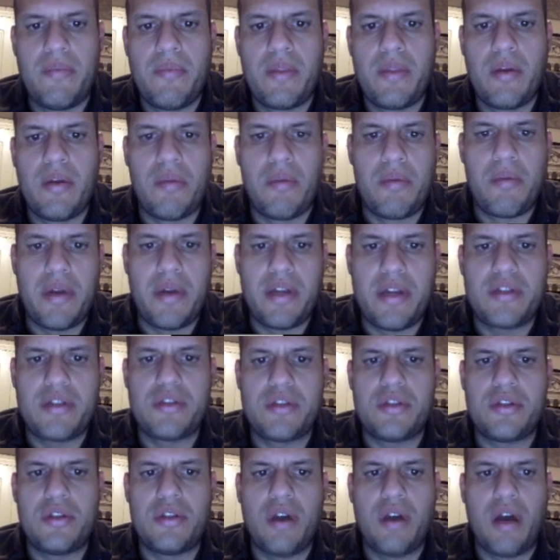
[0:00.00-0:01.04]

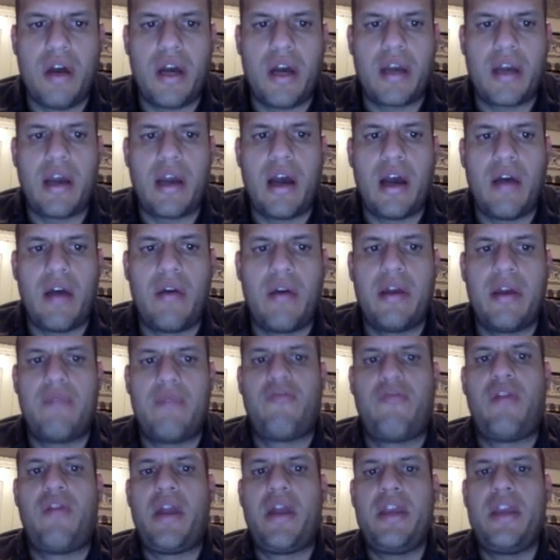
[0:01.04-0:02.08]
operations doc, how
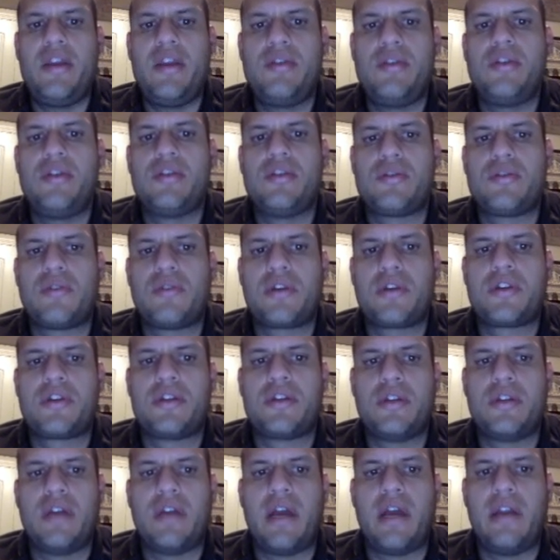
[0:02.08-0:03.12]
for each
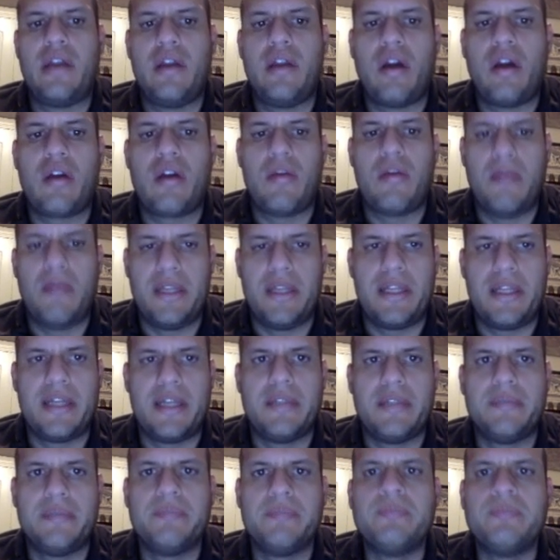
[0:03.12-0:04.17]
instruction I documented.
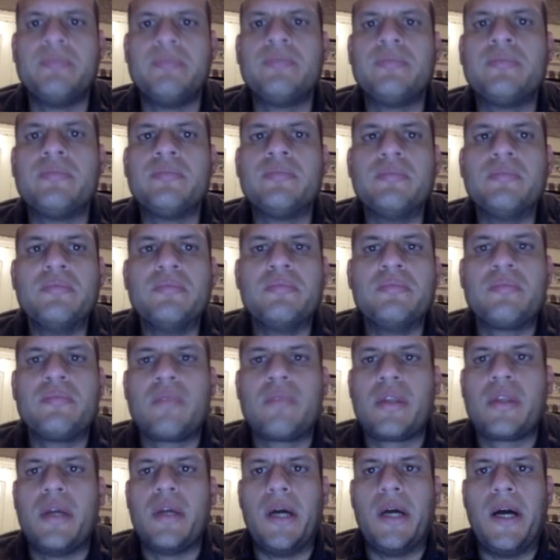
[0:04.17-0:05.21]

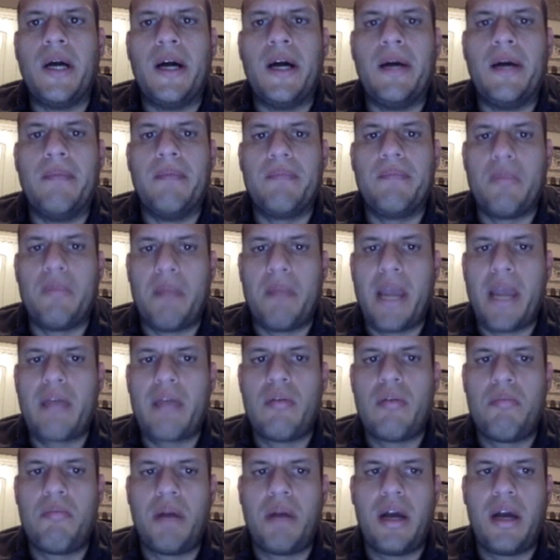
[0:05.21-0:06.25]
My
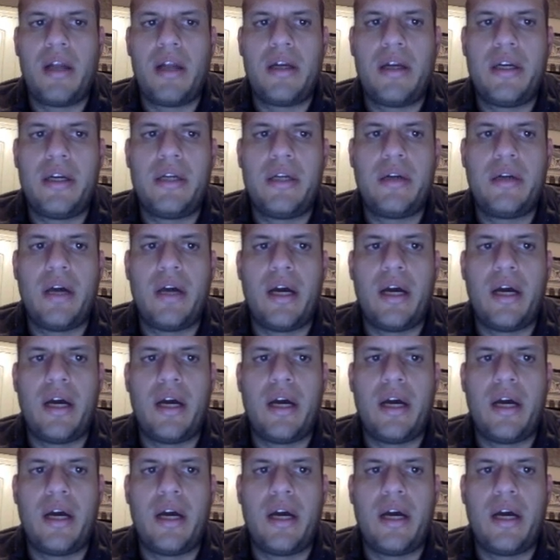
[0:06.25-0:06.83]
compiler,